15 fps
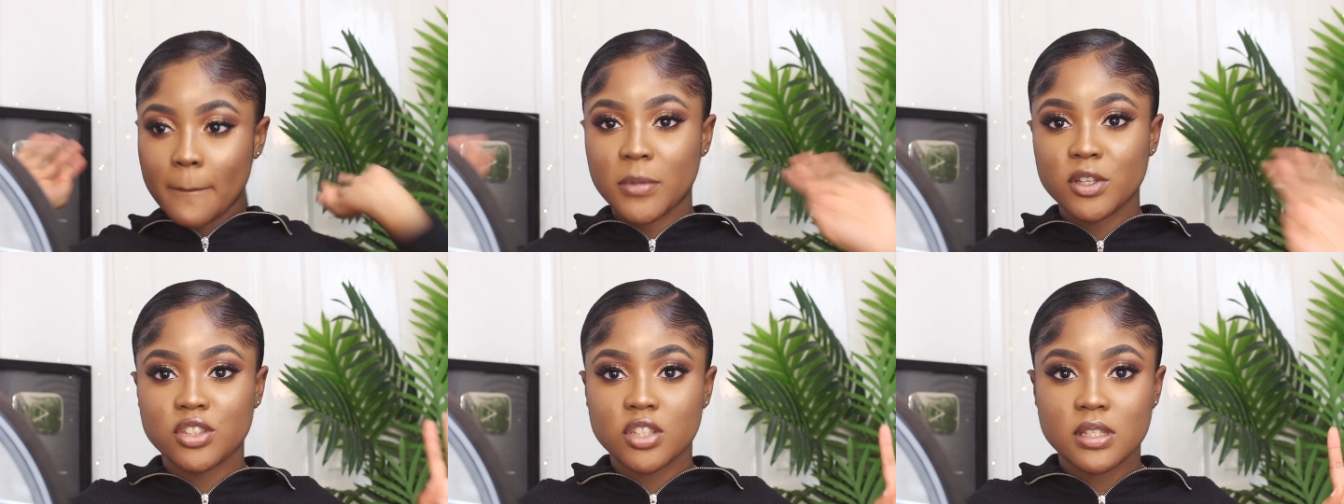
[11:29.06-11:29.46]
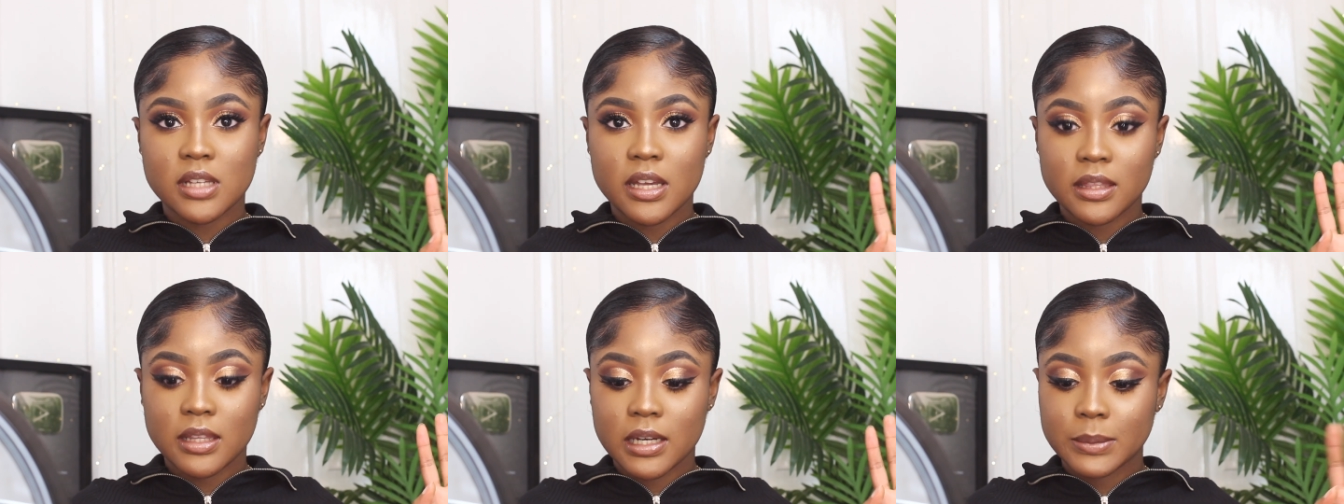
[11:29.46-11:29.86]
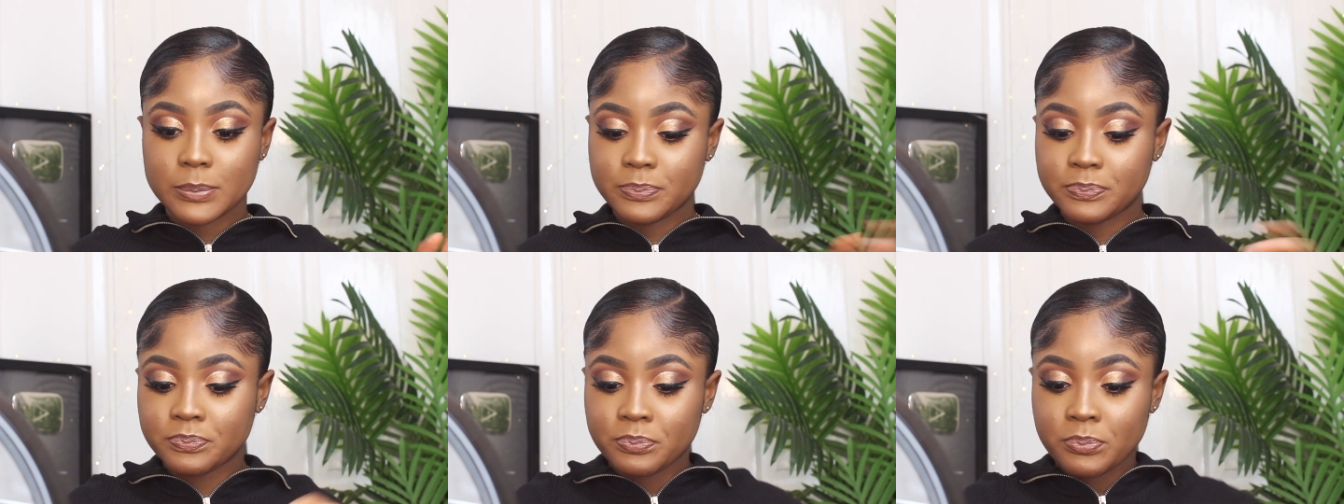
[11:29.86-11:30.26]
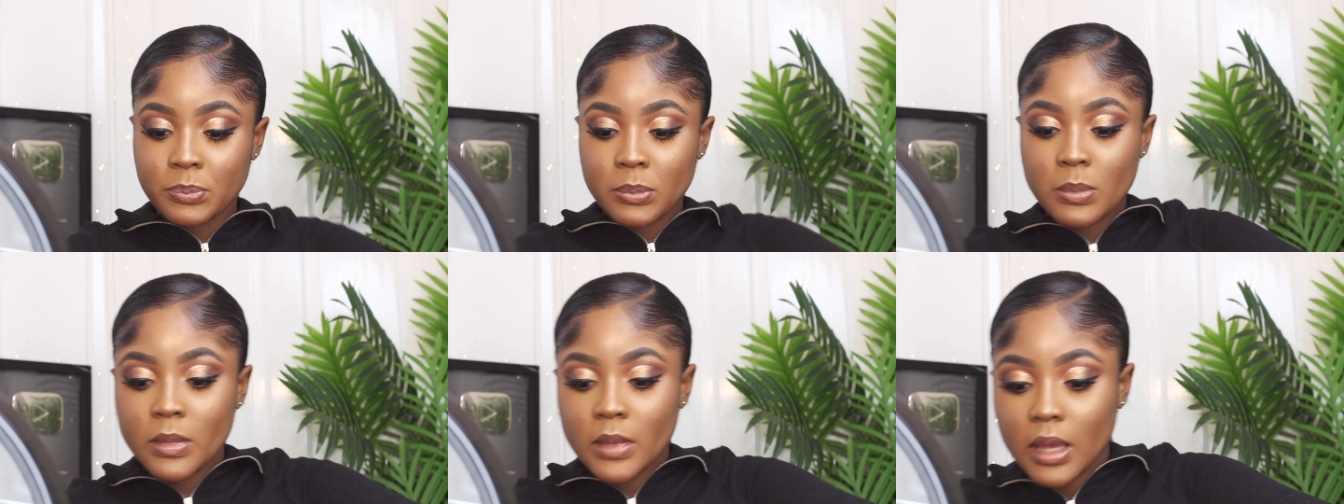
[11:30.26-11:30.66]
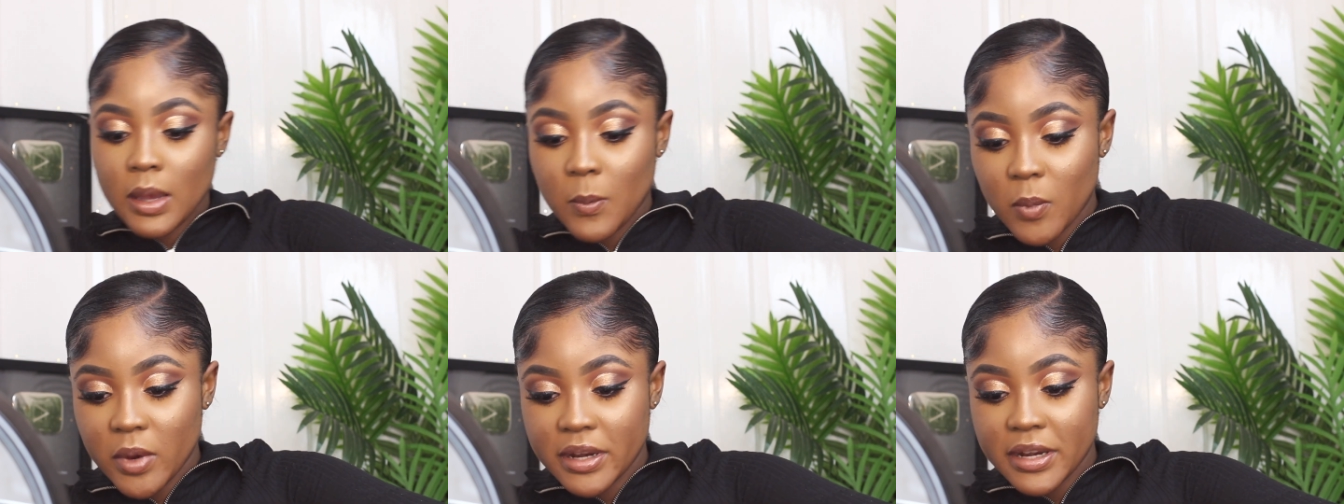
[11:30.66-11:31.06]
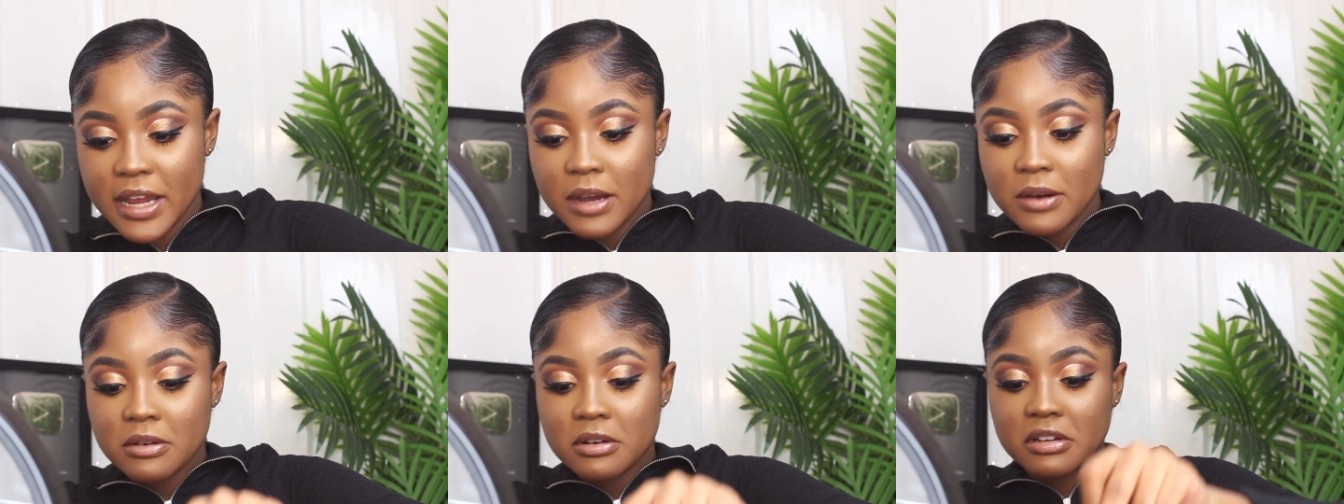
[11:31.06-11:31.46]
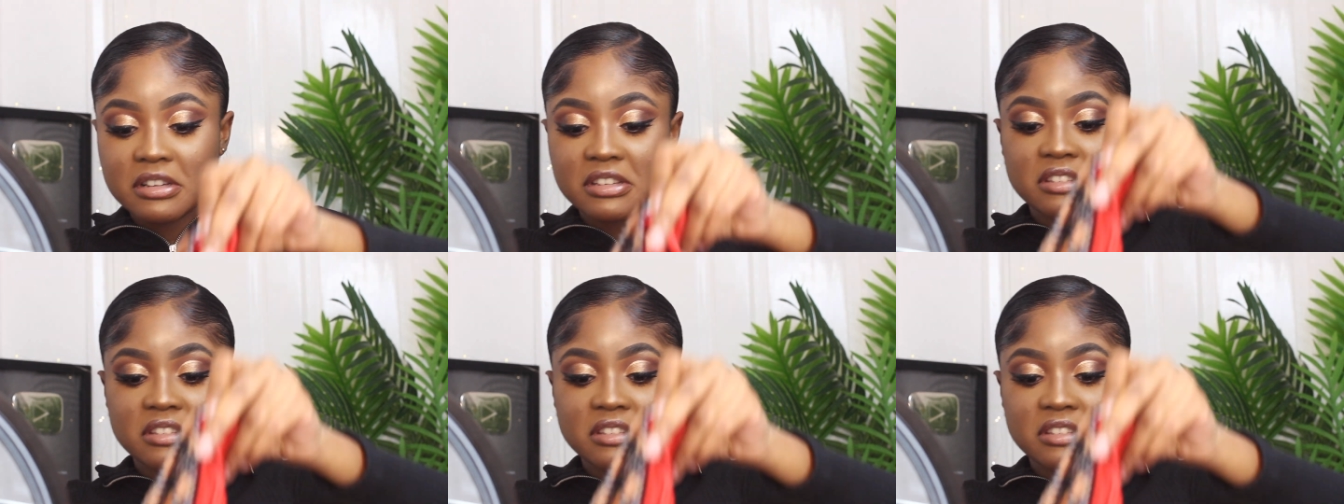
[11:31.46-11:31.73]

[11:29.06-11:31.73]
But just like that. We're now gonna